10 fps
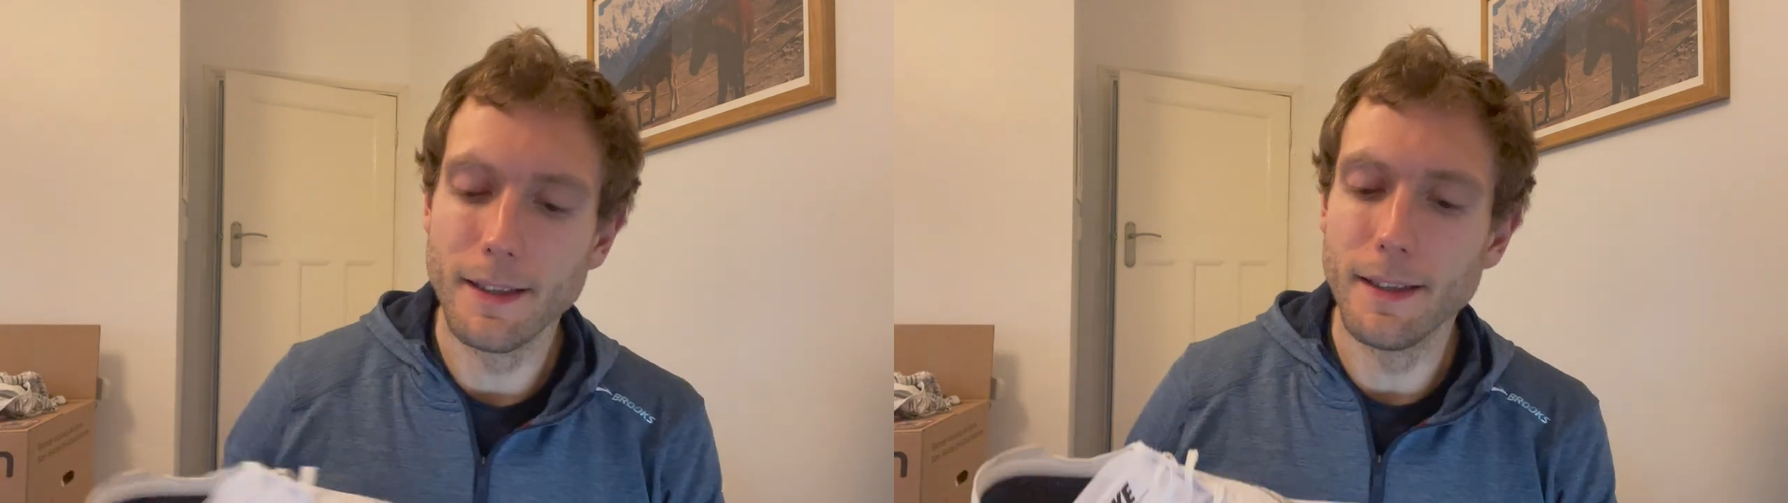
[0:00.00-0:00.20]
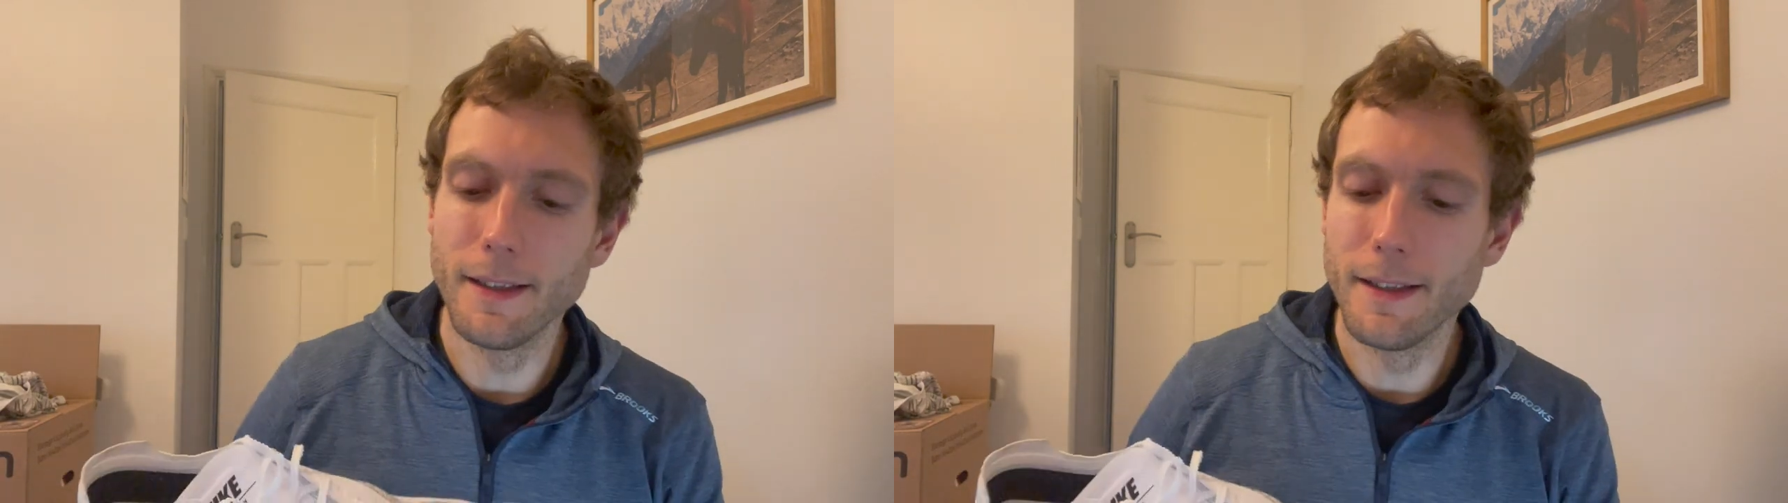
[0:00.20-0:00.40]

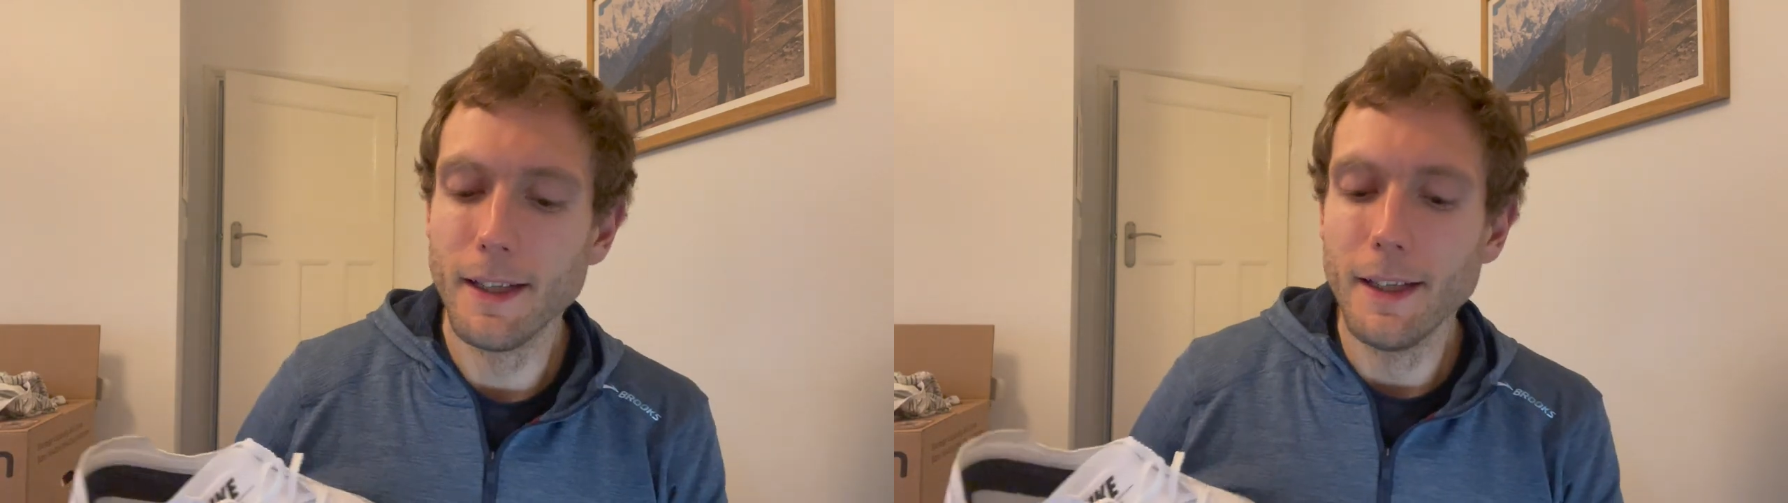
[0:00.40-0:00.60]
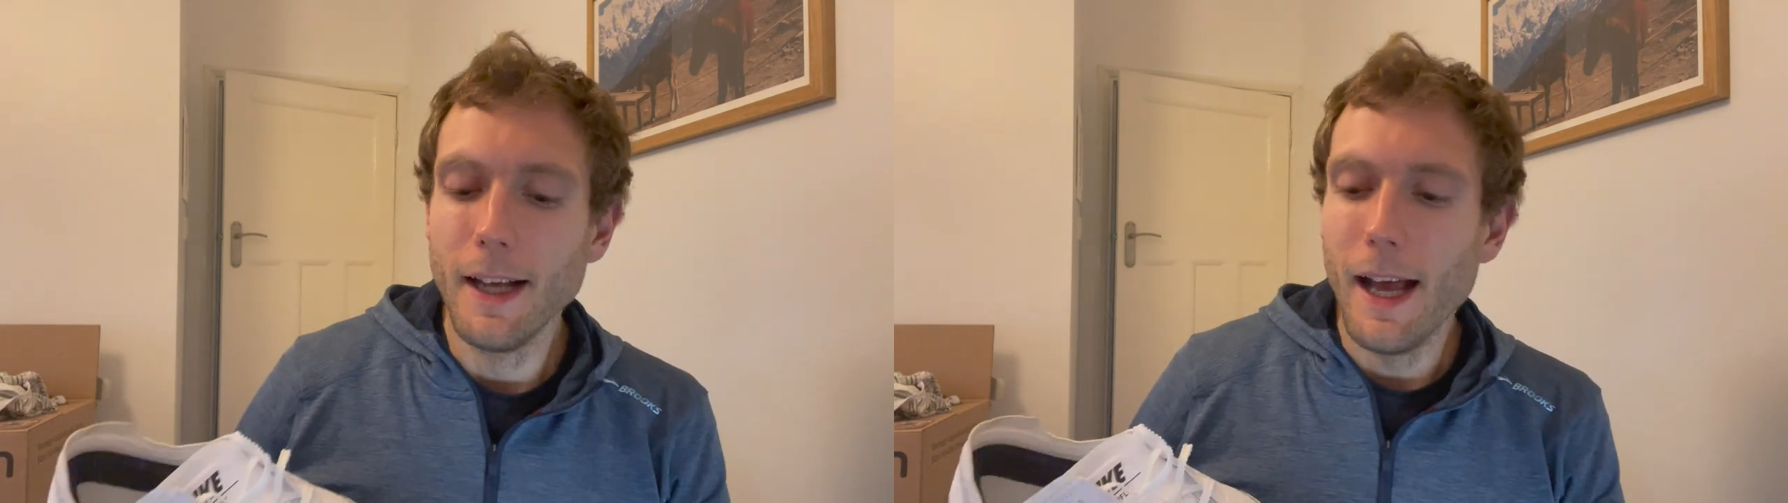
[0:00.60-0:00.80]
time.
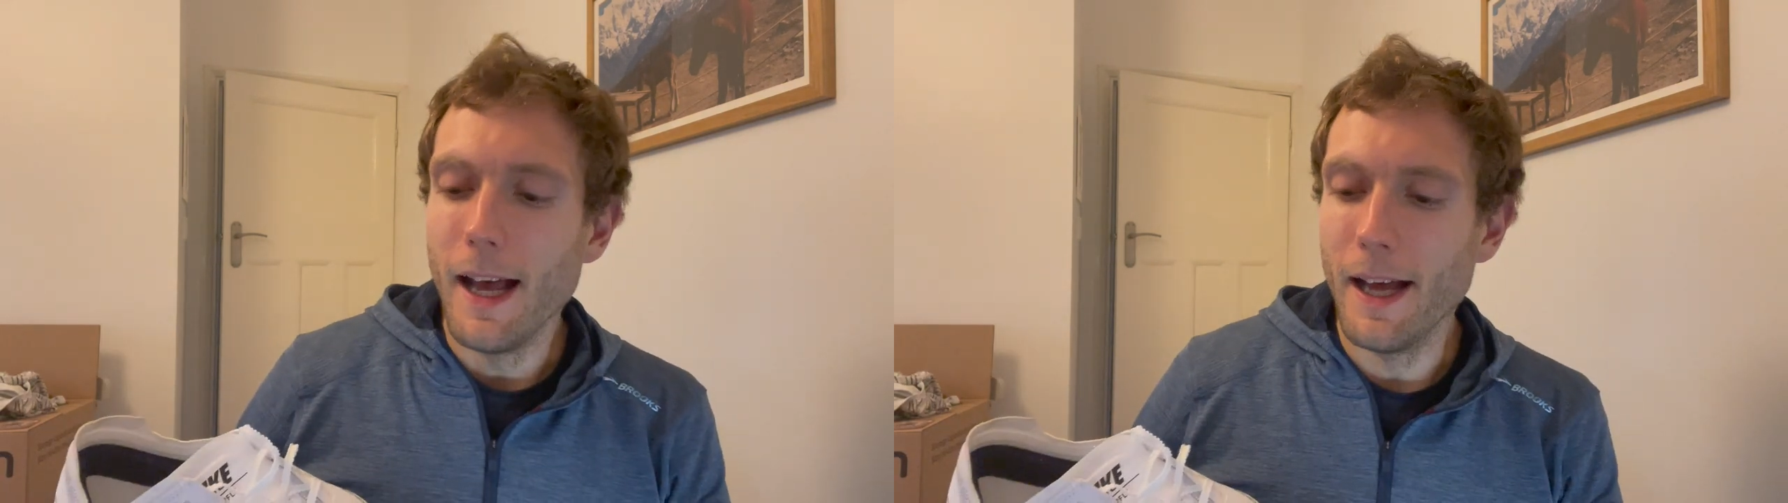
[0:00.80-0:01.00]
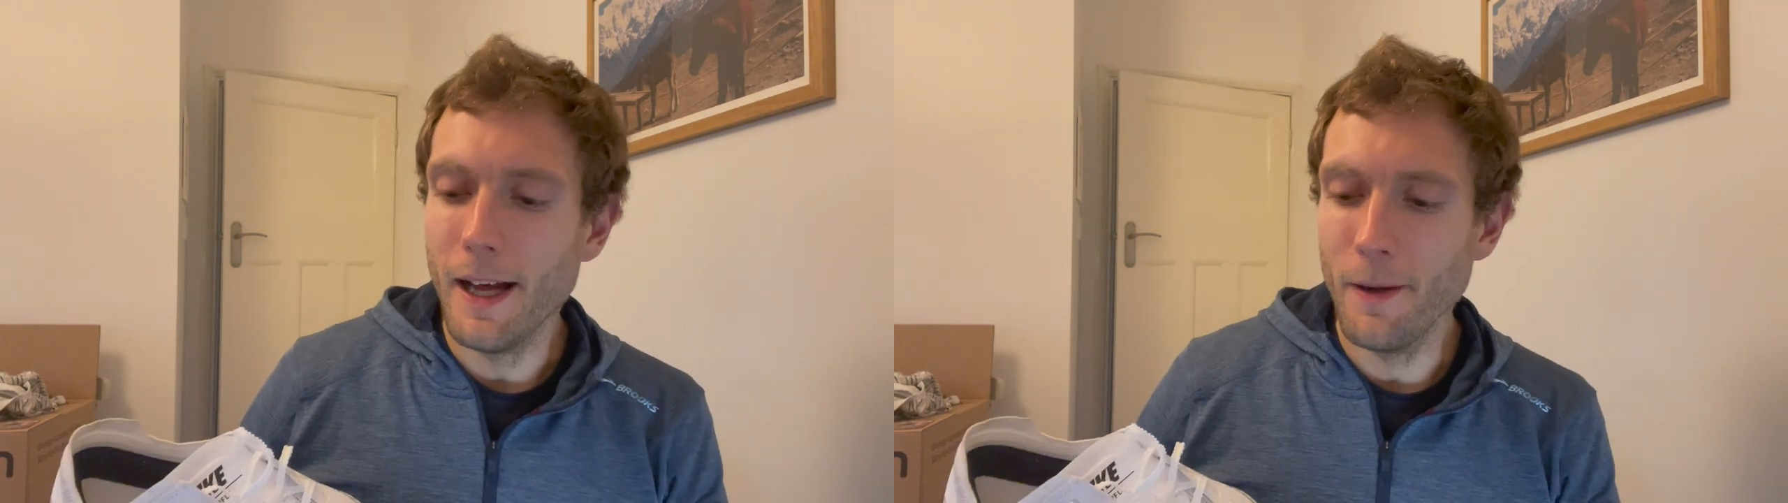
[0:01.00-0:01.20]

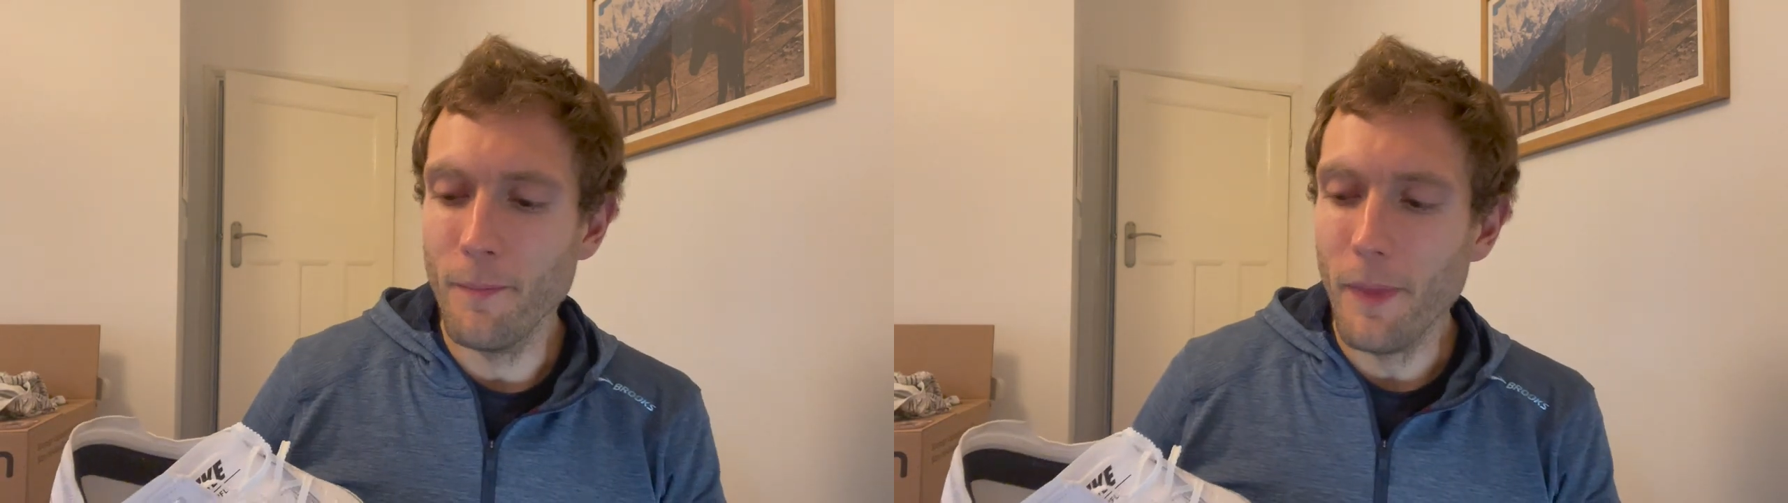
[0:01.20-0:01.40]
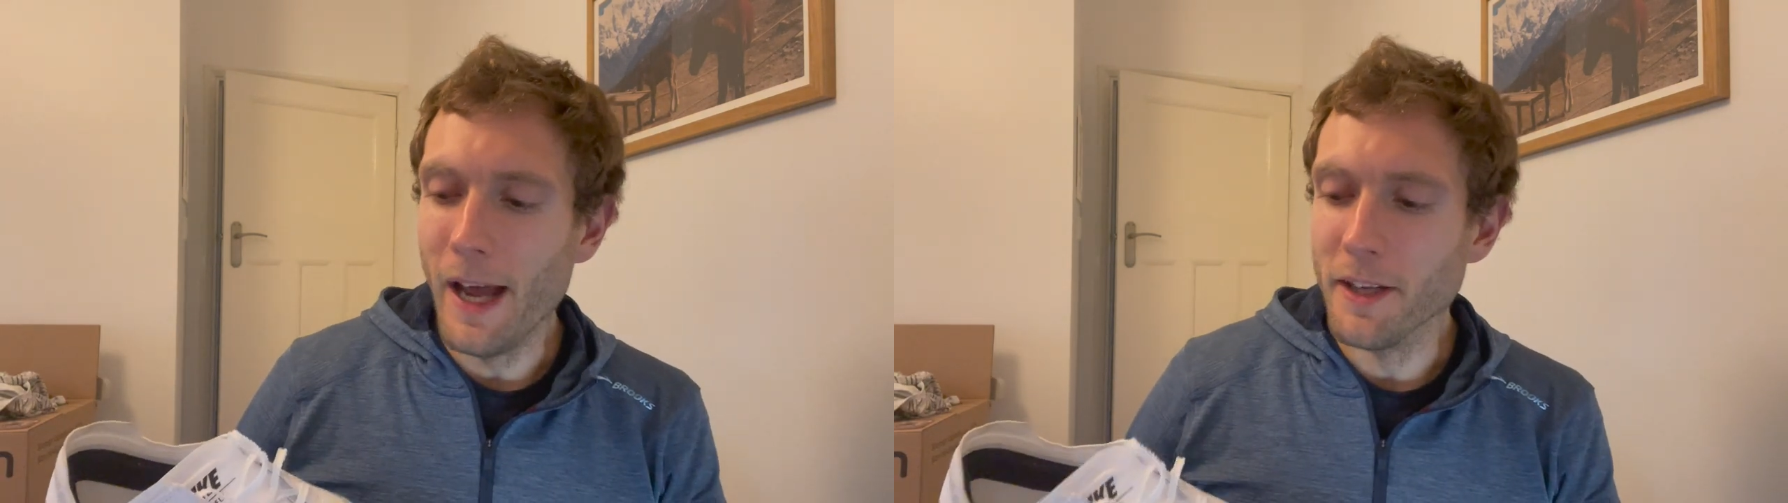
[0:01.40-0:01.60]

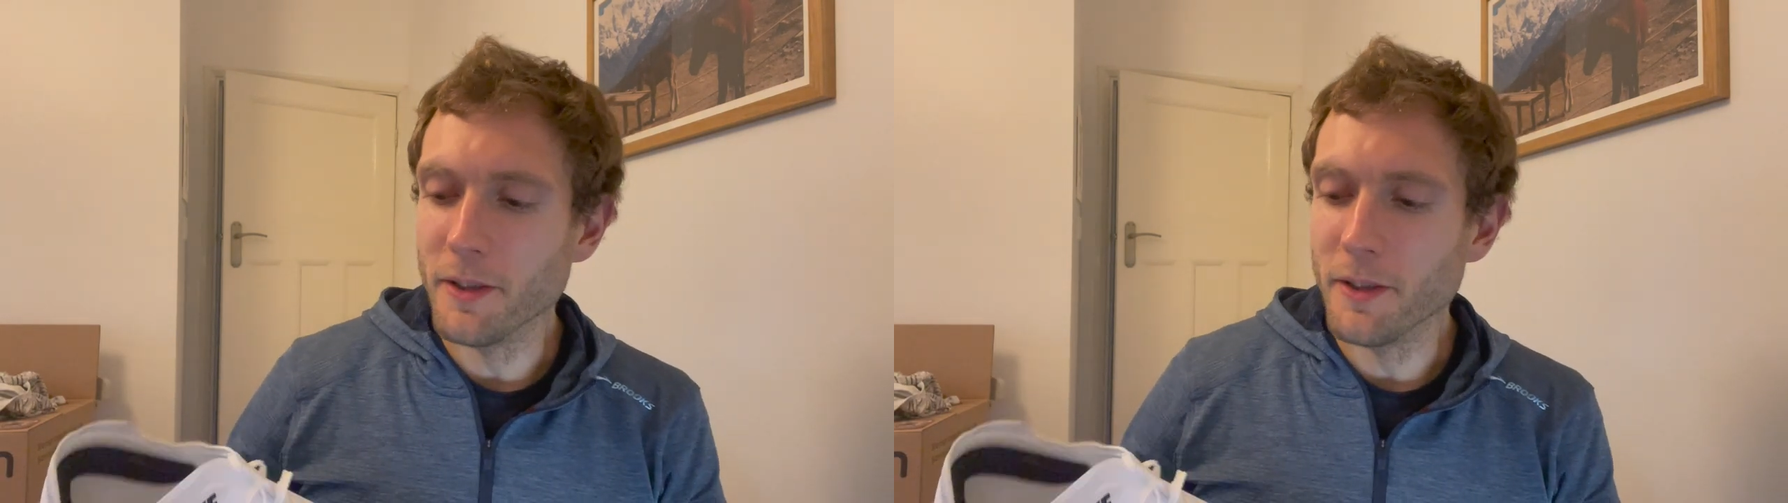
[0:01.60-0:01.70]
And there's